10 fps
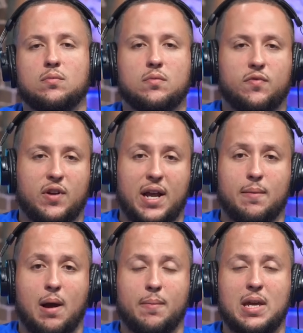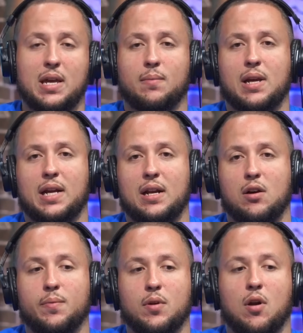Forget about me. I'm not going to
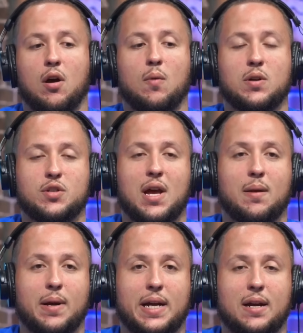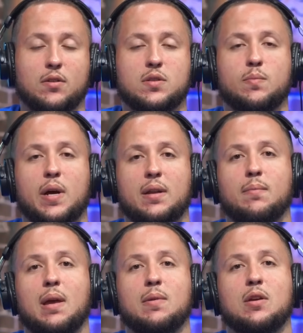help you at all. I want you out of my house. But
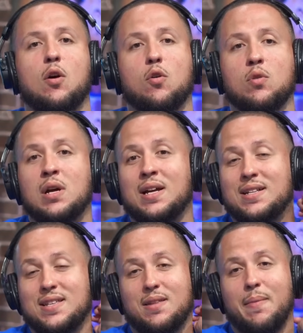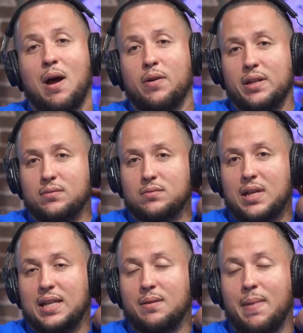maybe go to the mountain,
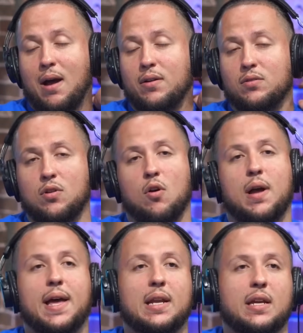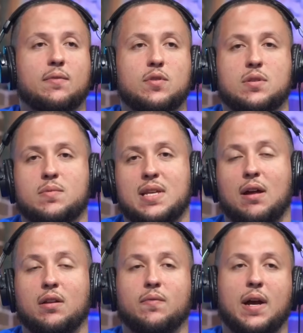and the mountain will go ahead and give you some
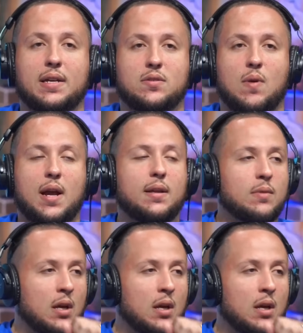sound advice, right?